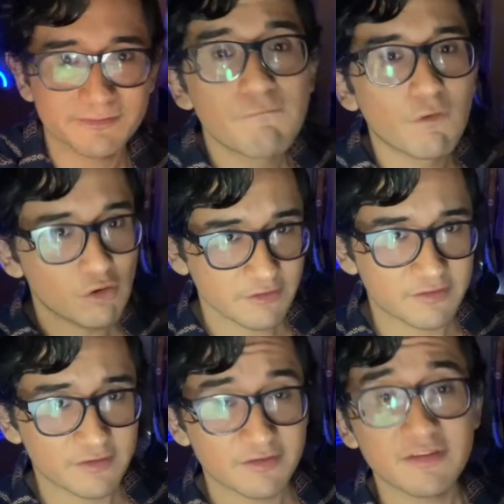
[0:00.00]

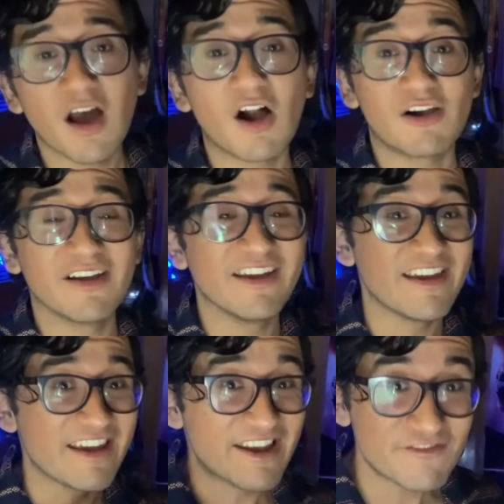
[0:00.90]
Forces are
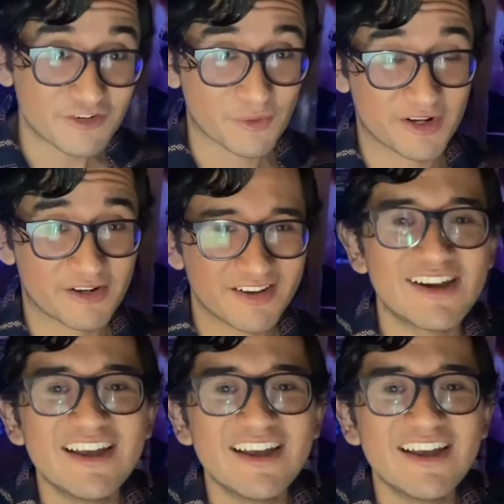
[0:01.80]
everywhere.